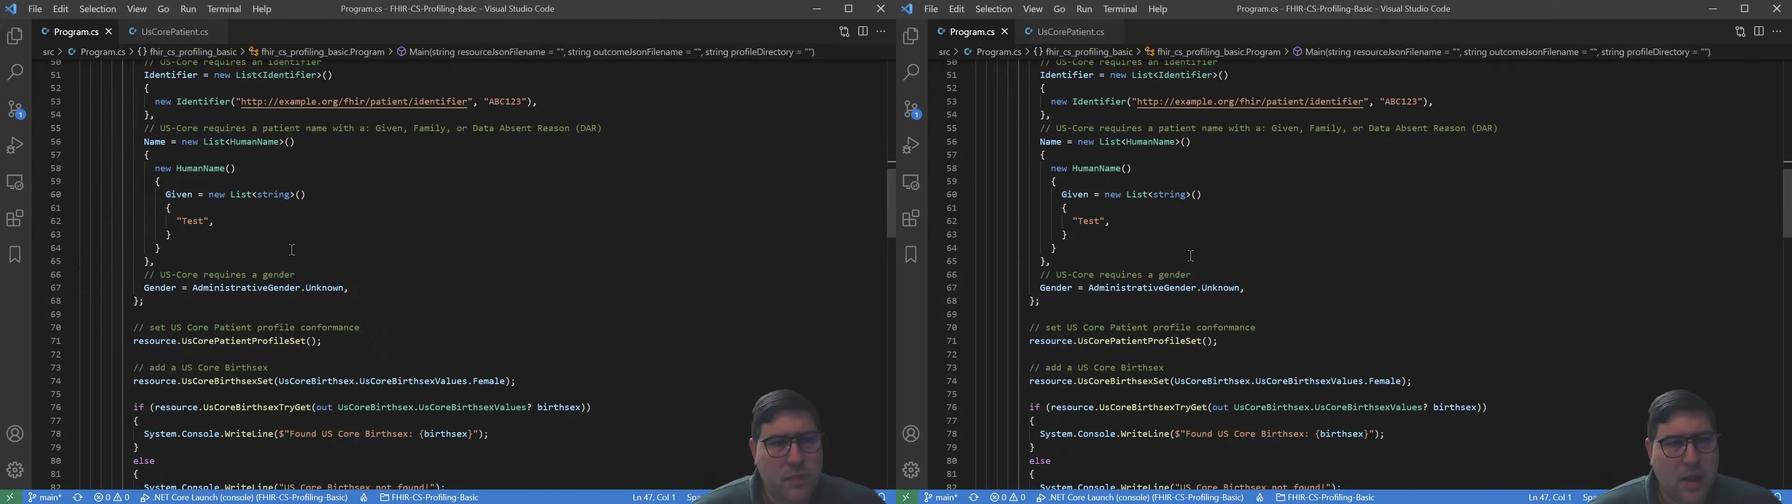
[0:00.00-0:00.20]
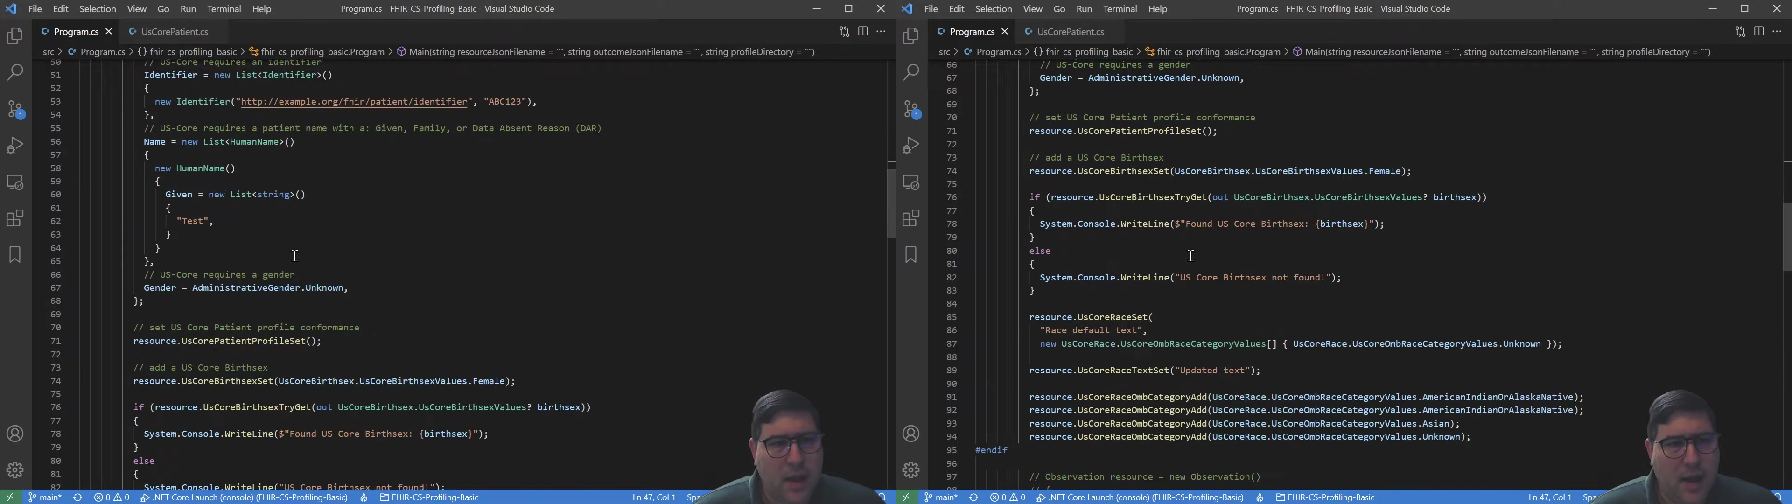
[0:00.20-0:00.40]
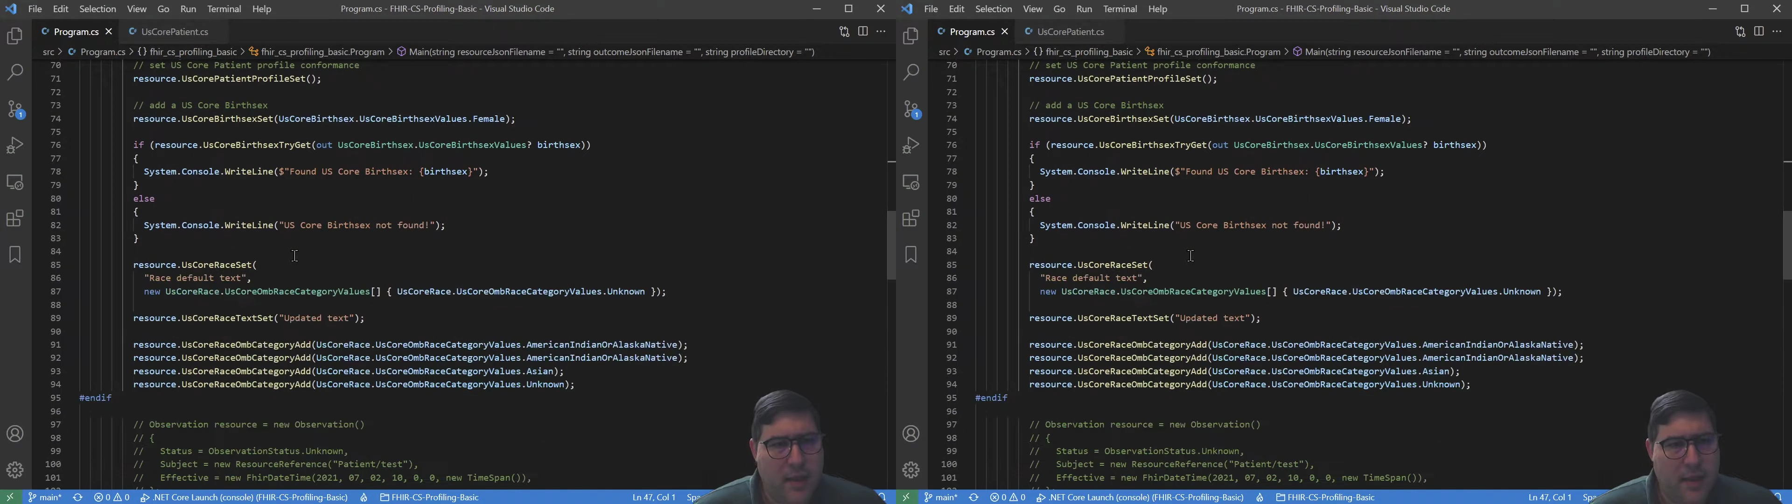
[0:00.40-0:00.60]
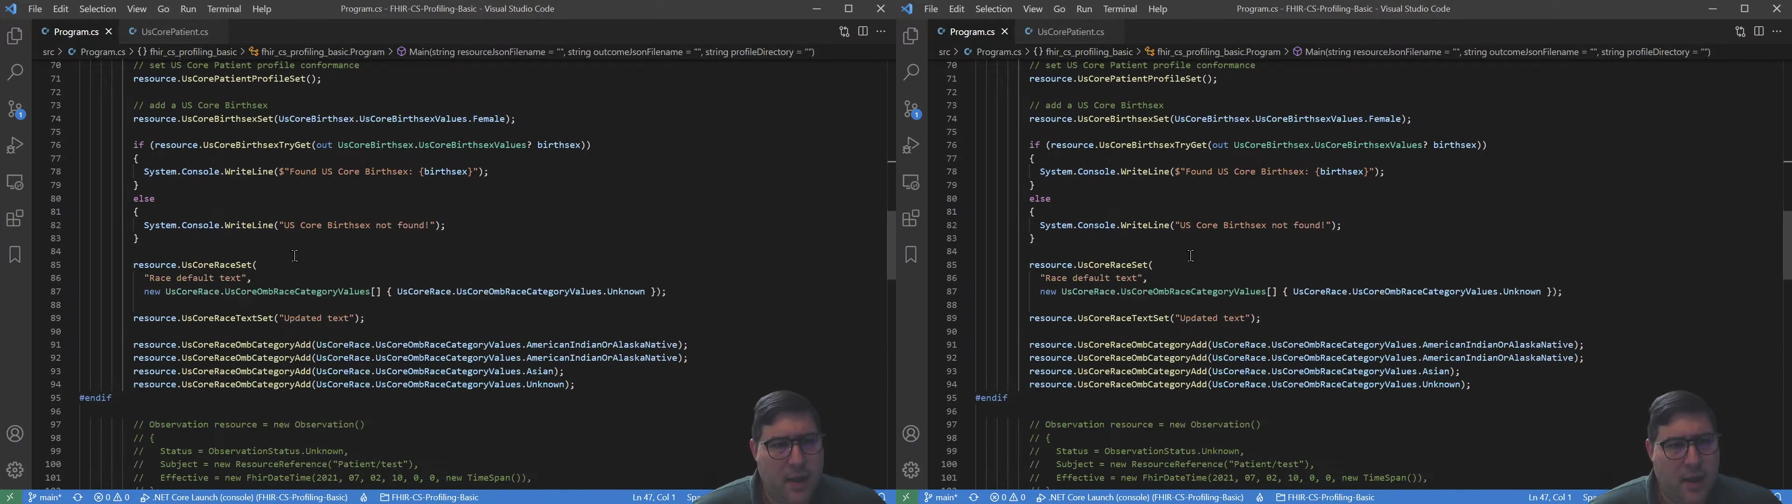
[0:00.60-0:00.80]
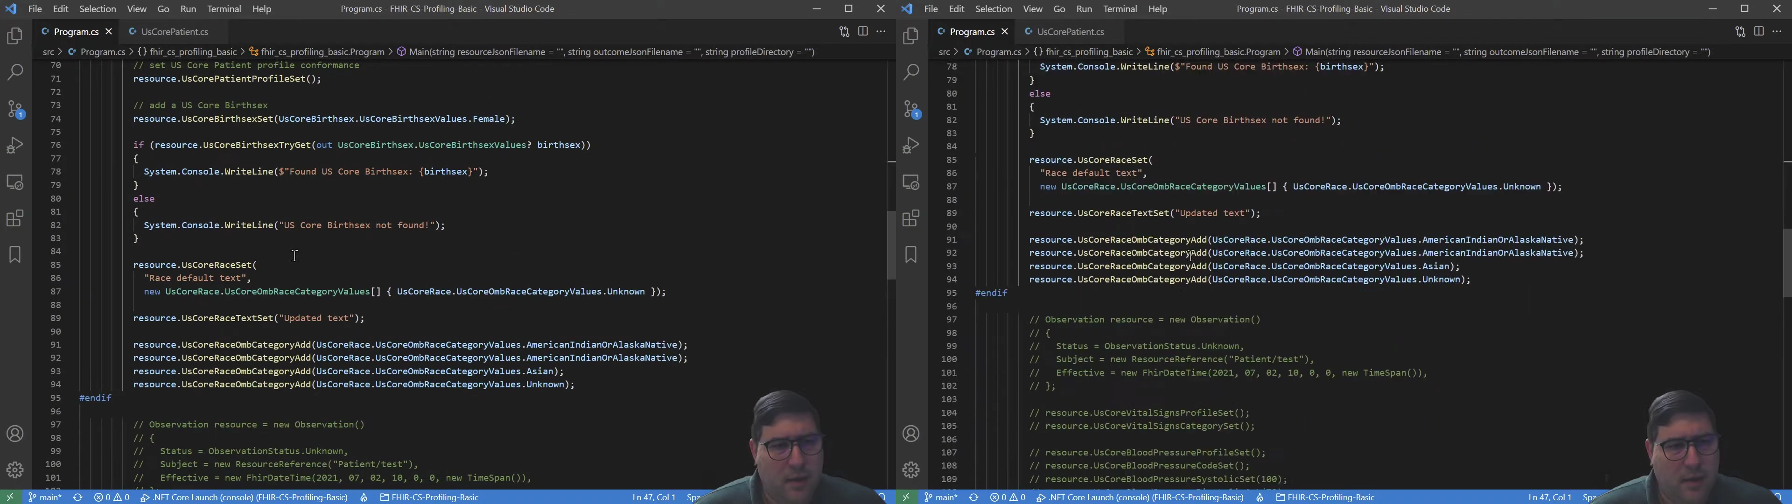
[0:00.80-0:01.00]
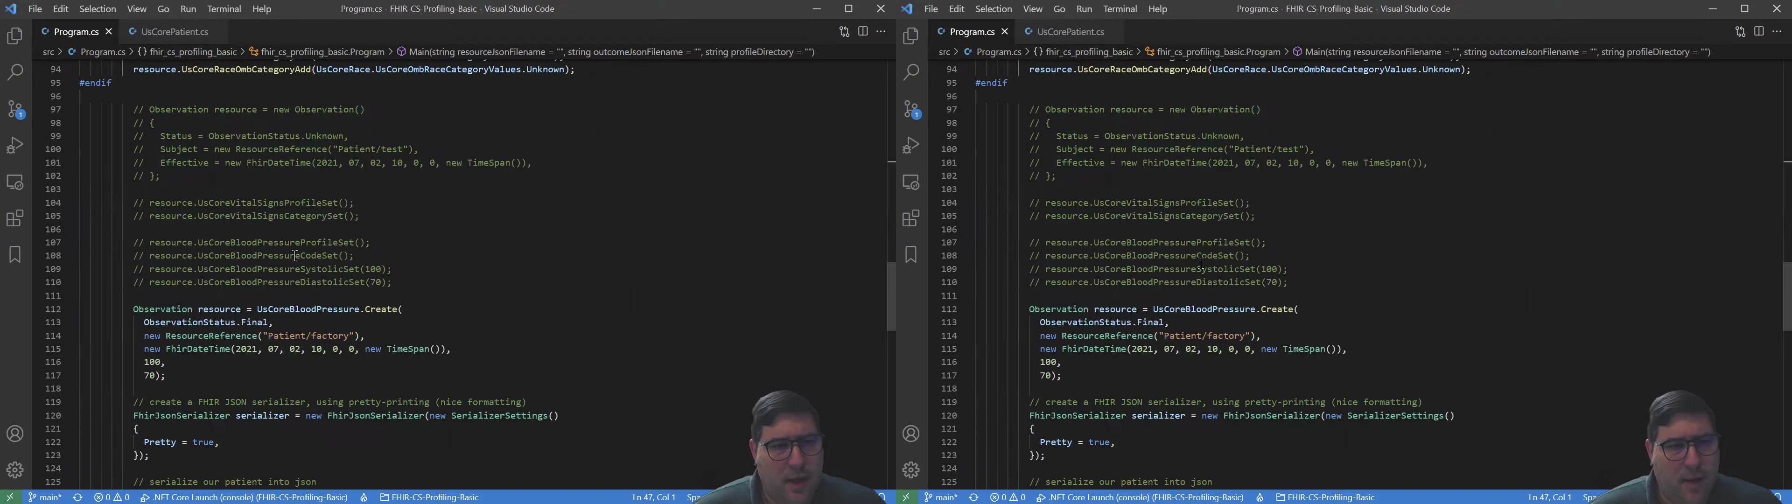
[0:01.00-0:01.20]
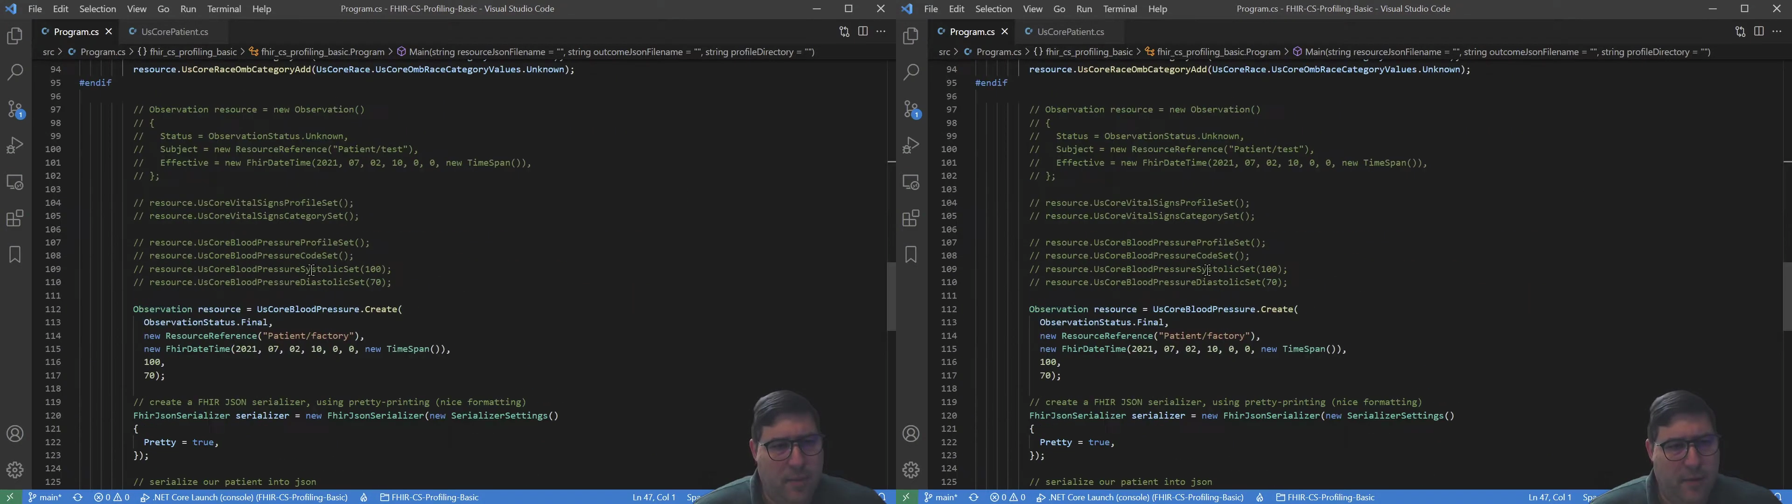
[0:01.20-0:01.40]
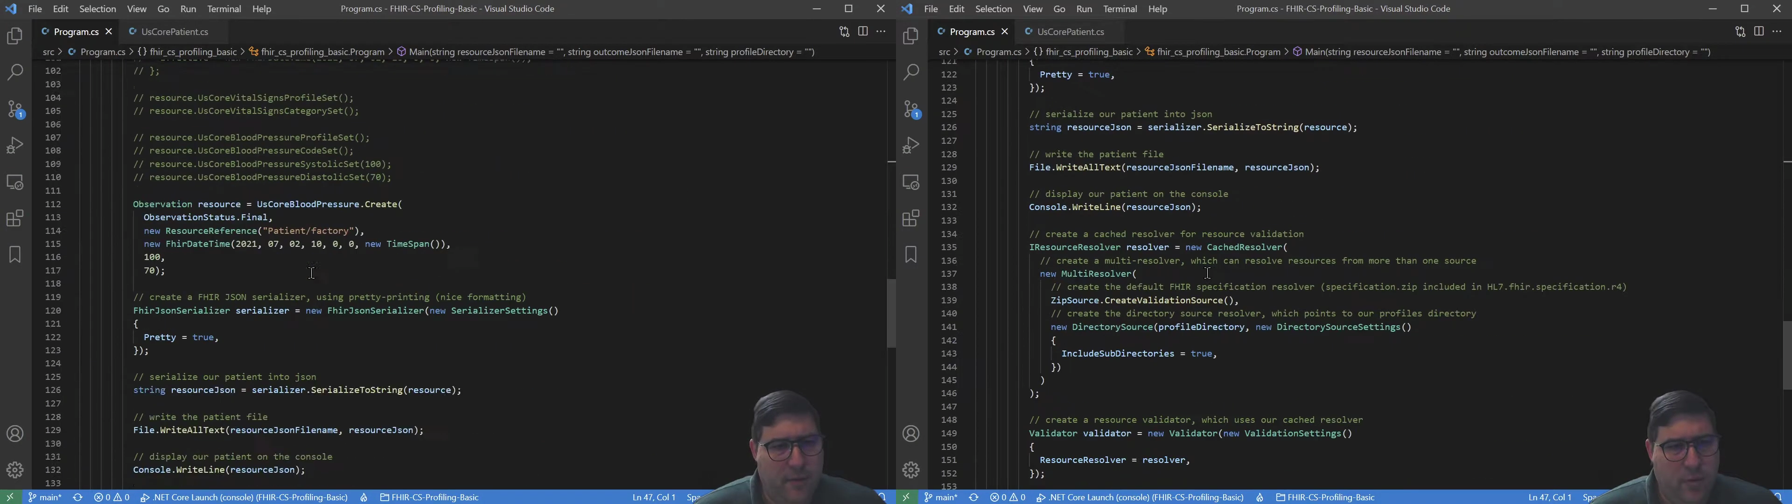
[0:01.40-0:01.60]
I think, yeah,
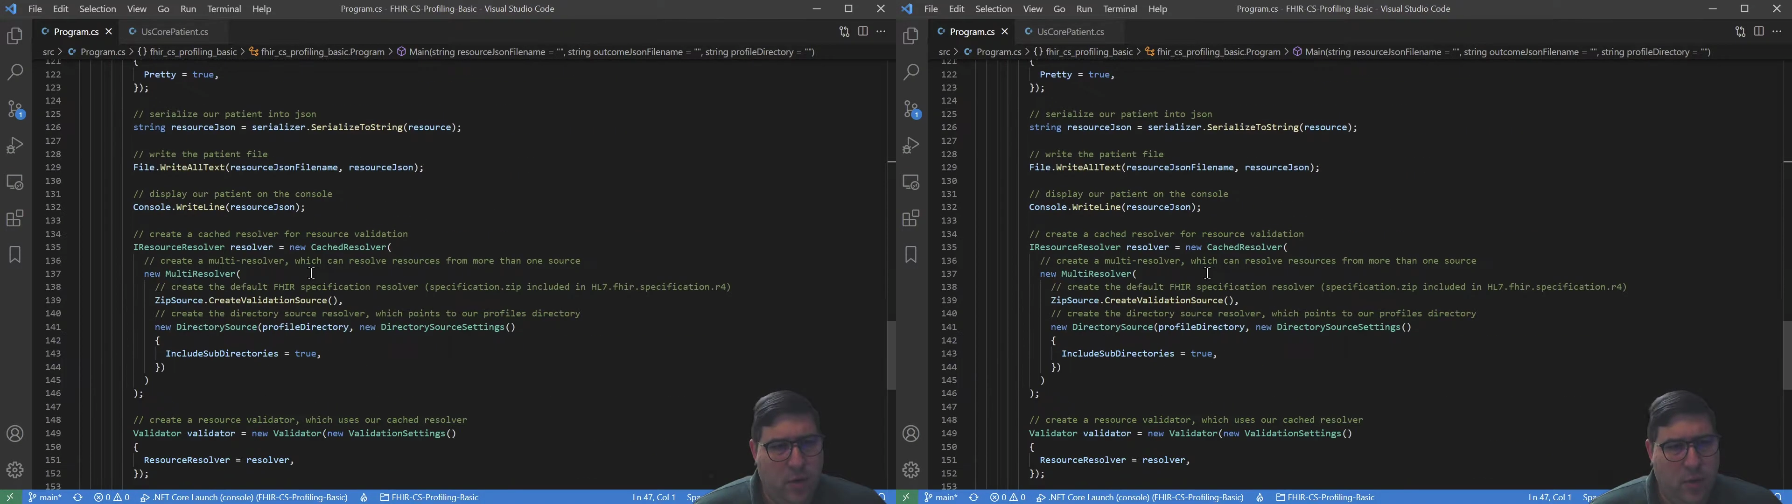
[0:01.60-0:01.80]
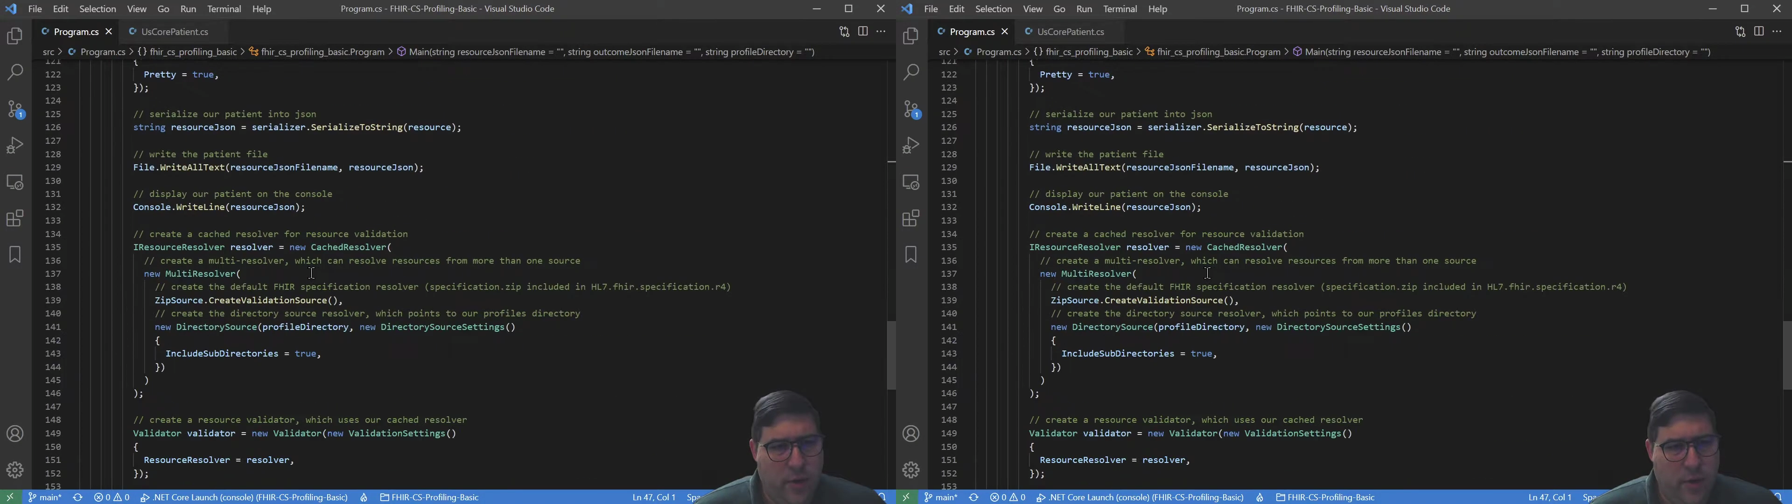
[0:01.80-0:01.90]
before